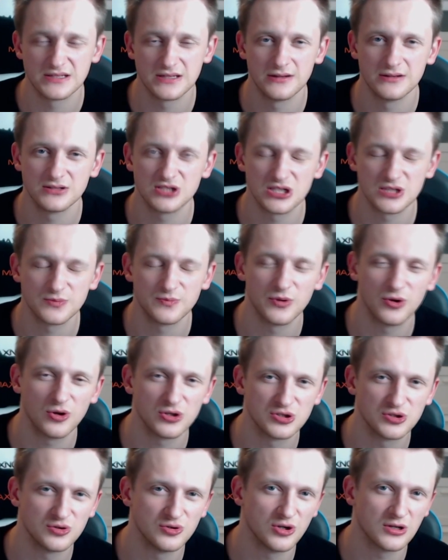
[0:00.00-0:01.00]
just because you
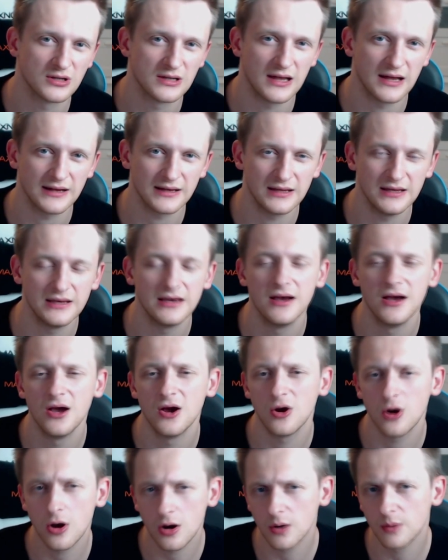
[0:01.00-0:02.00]
got lucky.
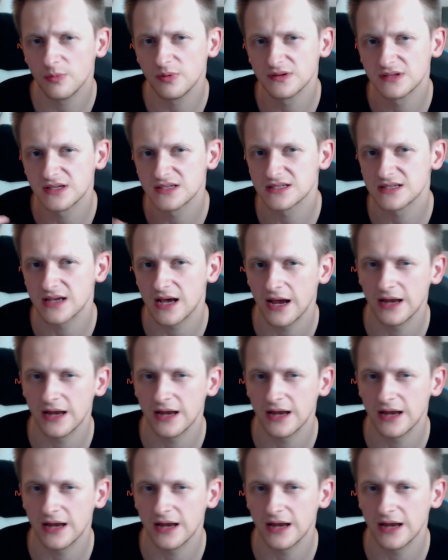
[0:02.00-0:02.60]
Horrible design.